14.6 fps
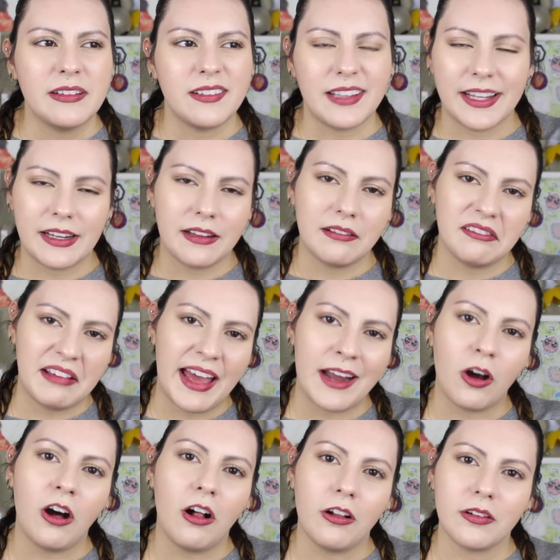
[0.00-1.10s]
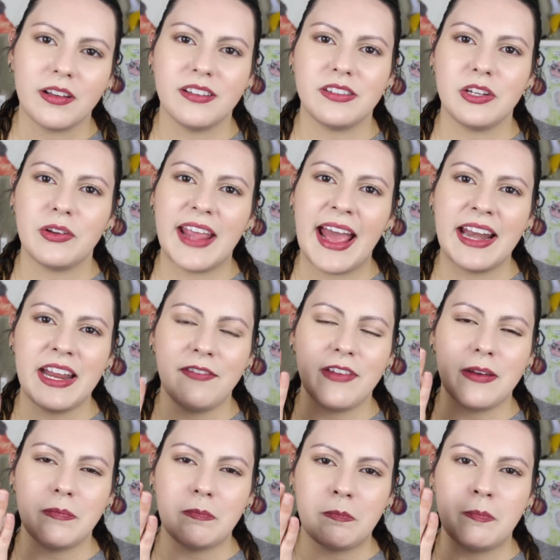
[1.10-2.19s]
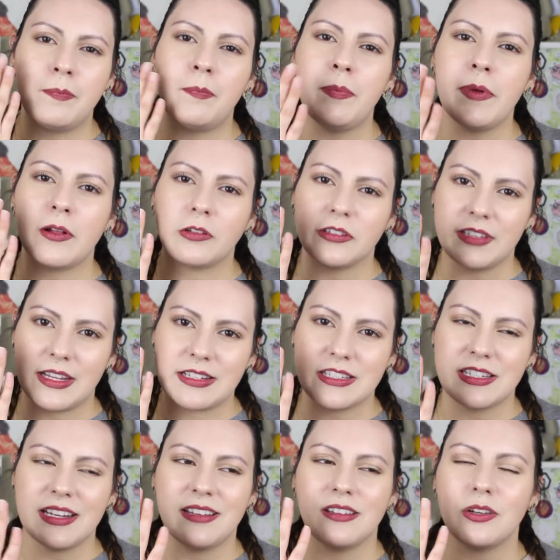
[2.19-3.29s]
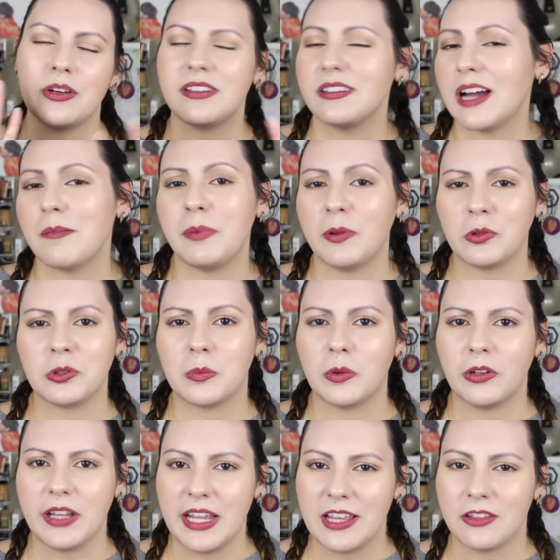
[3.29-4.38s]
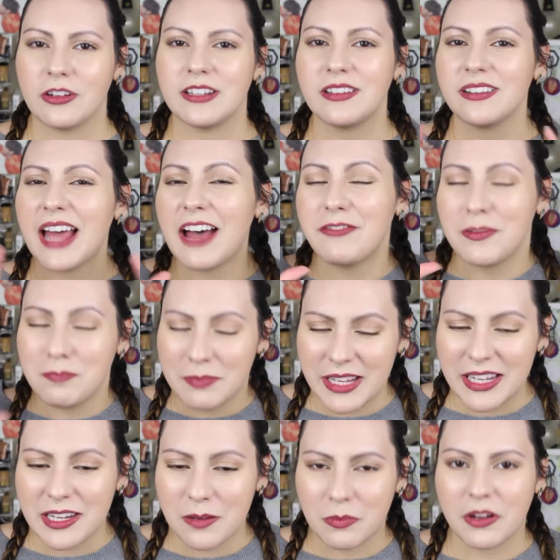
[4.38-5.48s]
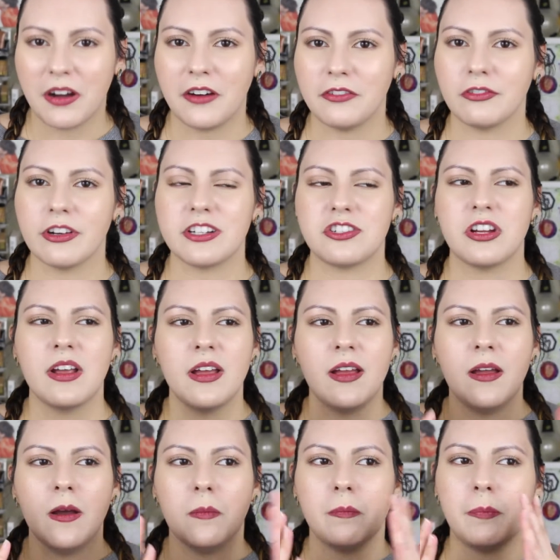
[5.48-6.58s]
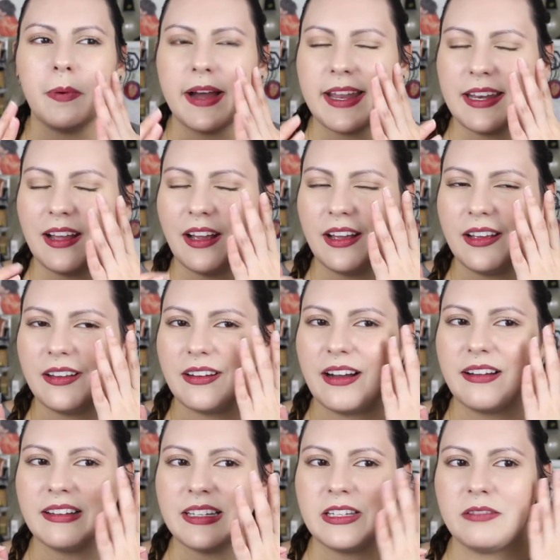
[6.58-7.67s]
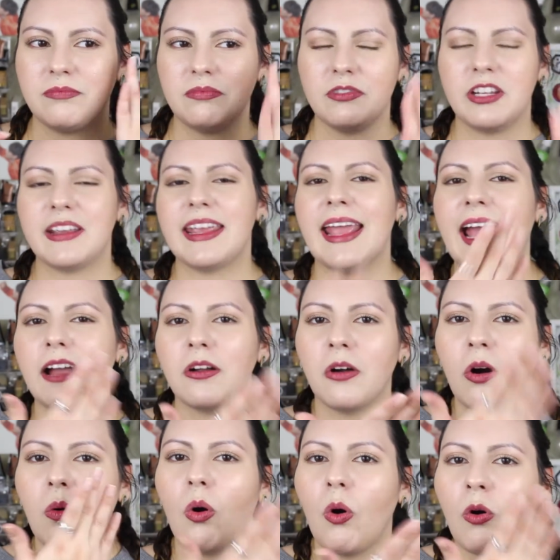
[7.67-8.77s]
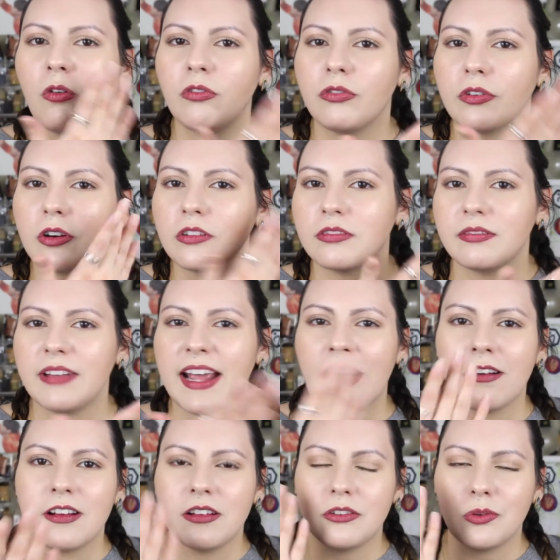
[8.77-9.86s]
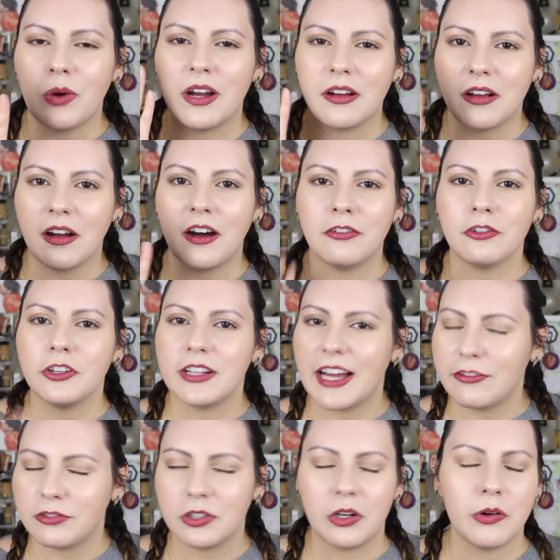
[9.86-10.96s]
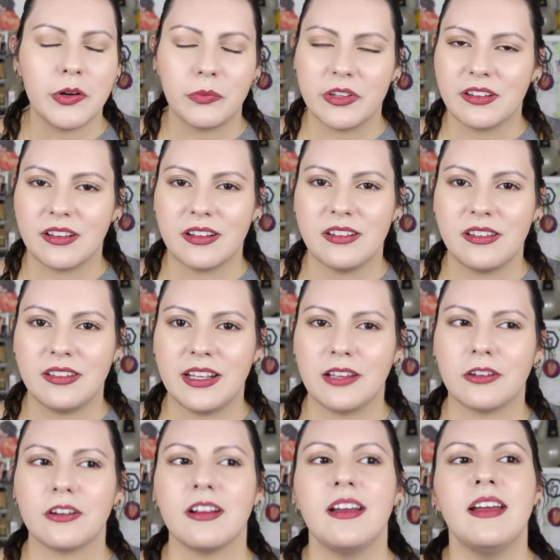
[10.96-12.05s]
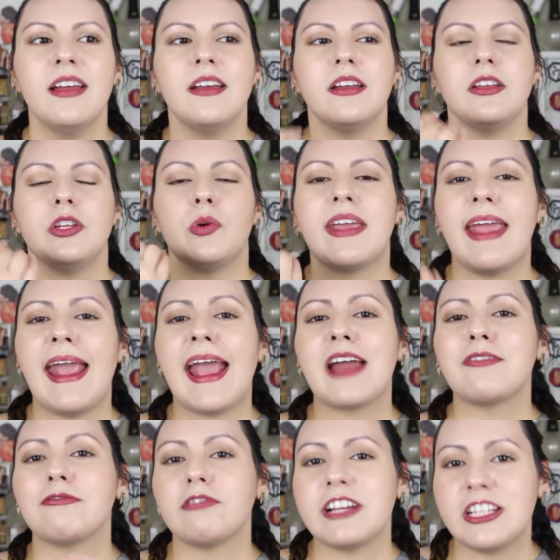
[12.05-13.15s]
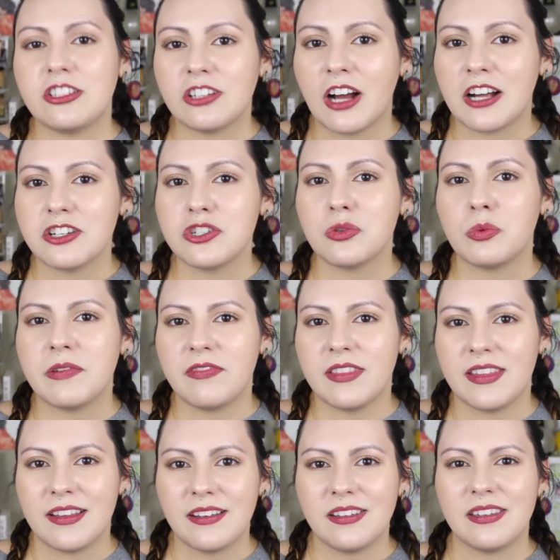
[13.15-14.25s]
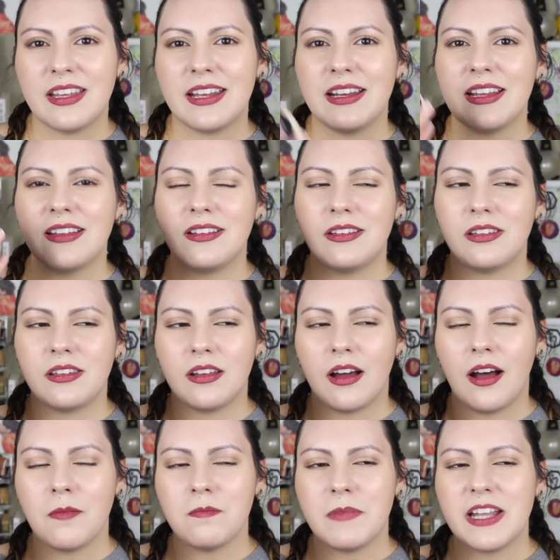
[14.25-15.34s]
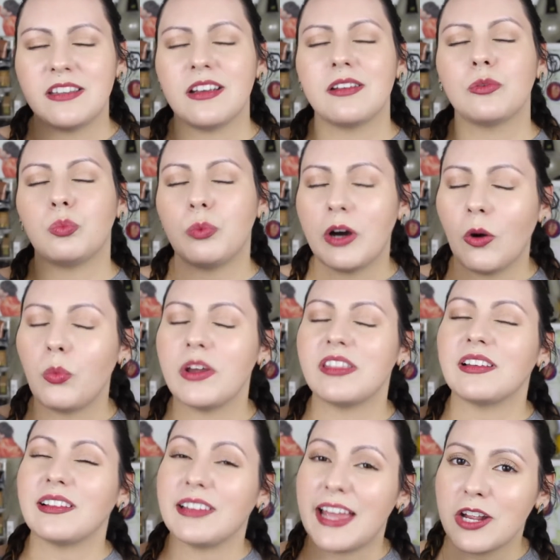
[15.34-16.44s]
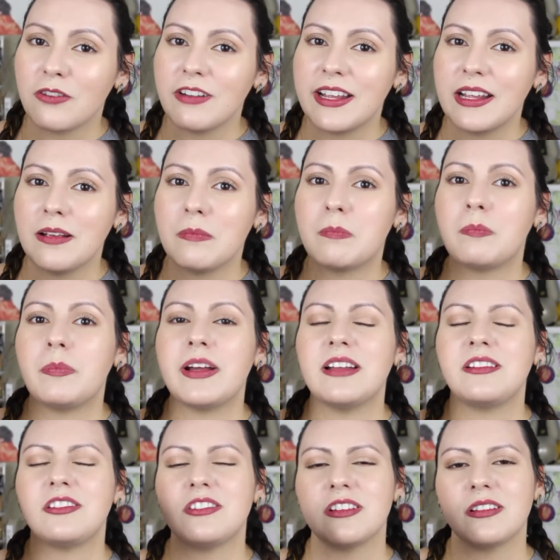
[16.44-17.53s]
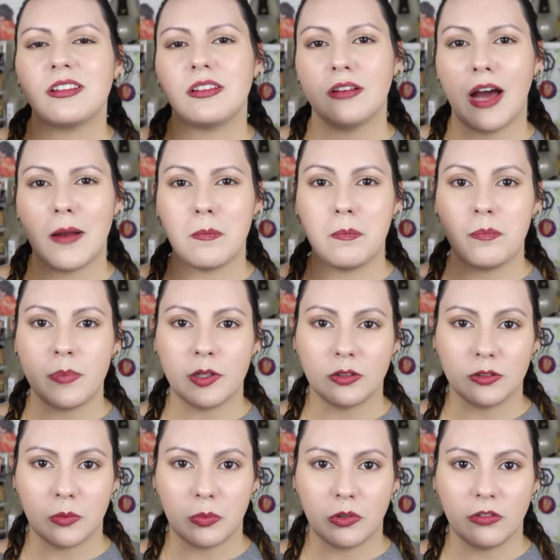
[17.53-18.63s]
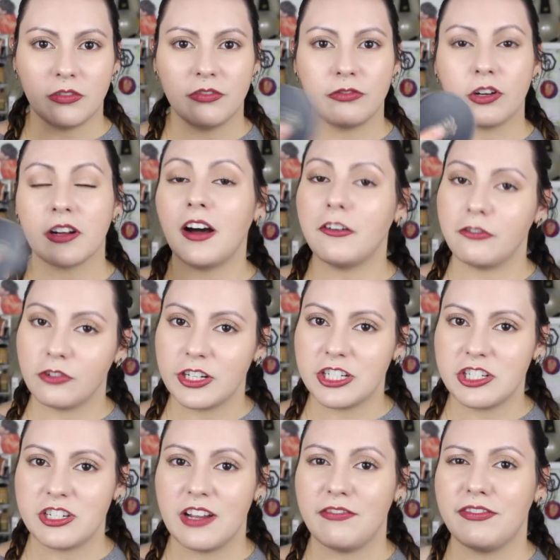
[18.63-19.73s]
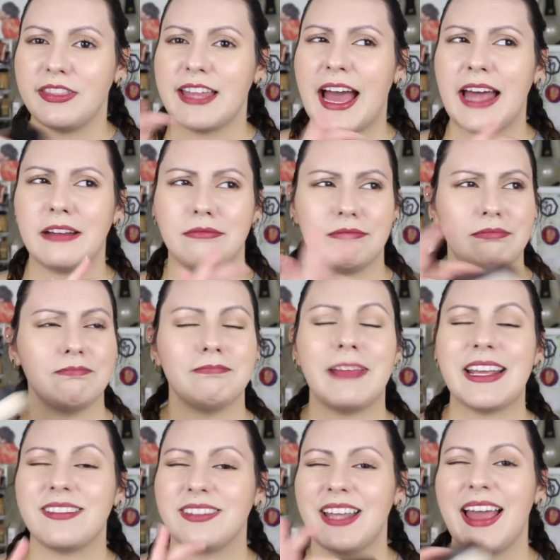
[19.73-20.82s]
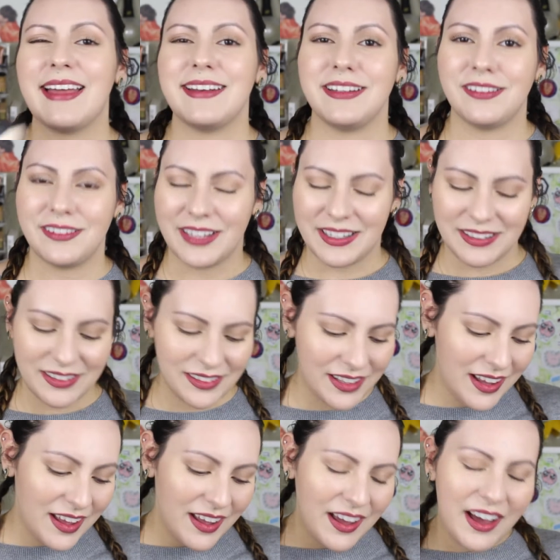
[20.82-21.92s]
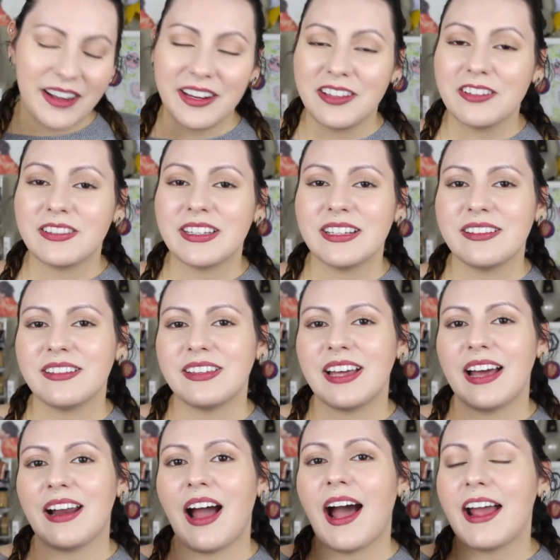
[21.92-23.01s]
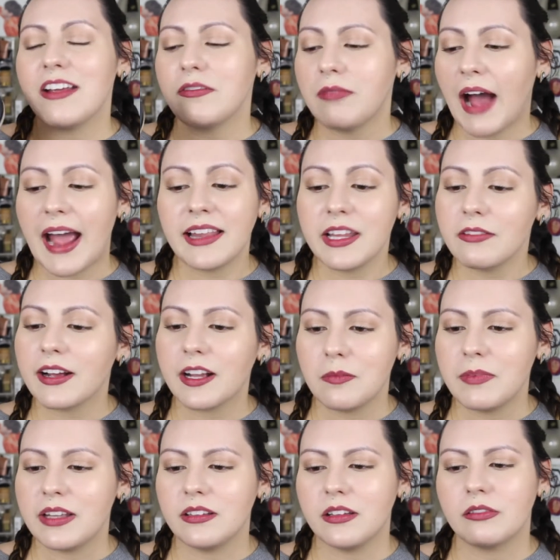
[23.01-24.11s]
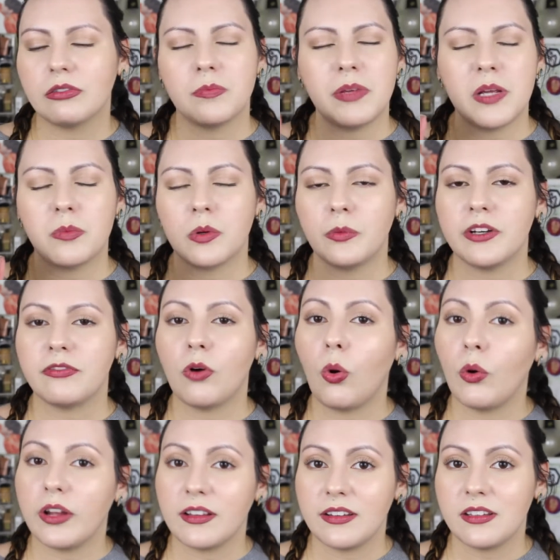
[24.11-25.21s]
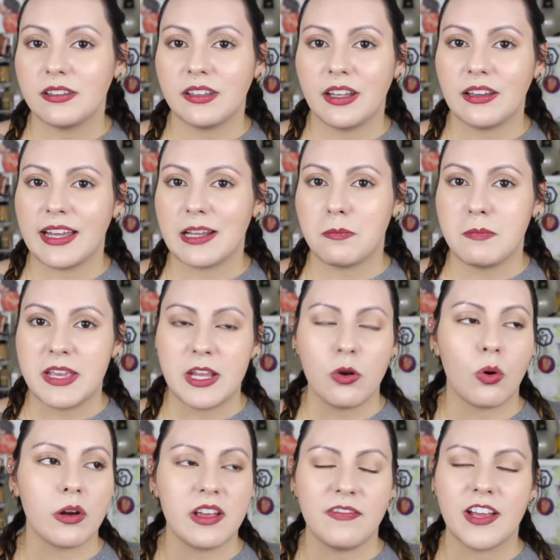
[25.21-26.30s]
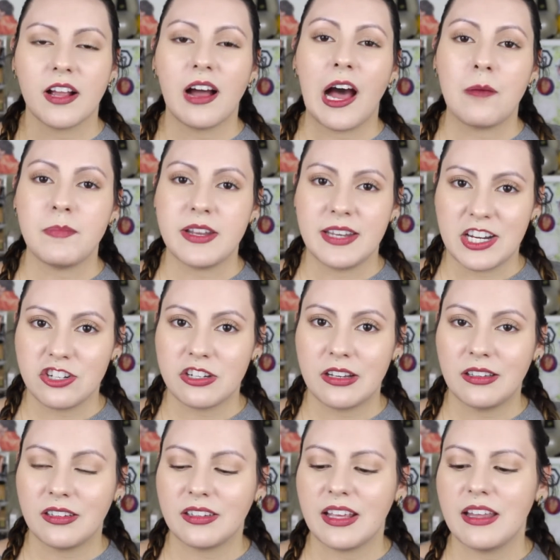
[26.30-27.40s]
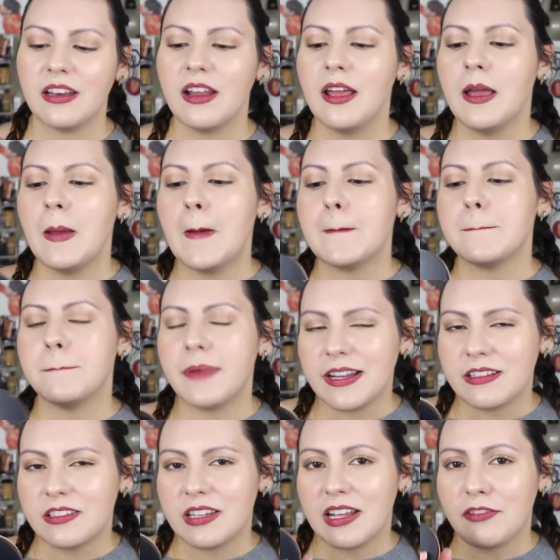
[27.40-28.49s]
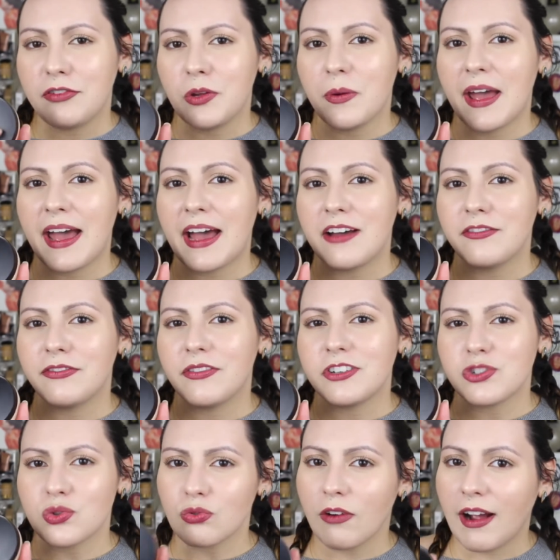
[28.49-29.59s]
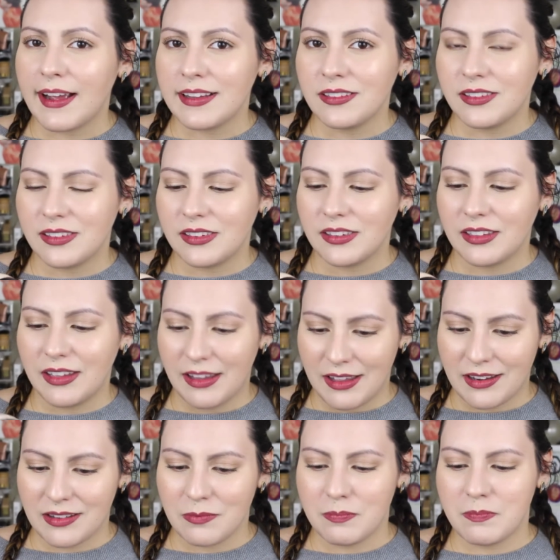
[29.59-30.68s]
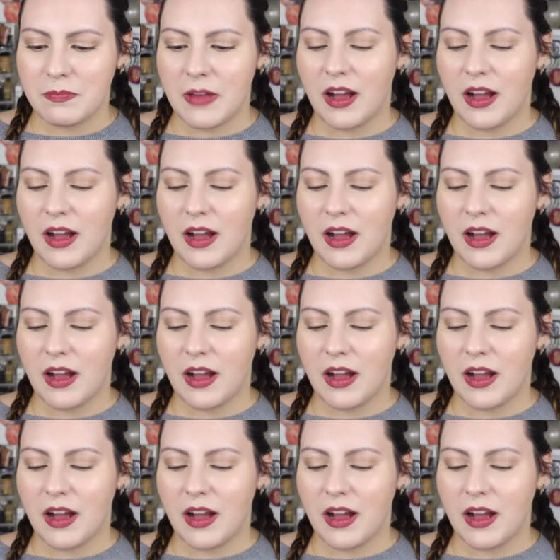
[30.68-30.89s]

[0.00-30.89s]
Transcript: like at all, because you can't even build it. So it's buildable either. It does have a medium coverage, but you can't go over areas you want to cover. You have to go in with a concealer. You can retouch with this. It does well with layering, but it's just not buildable for coverage, if that makes any sense. Another thing is that I highly recommend this for people with oily skin like me, or even combination skin, but if you have dry skin,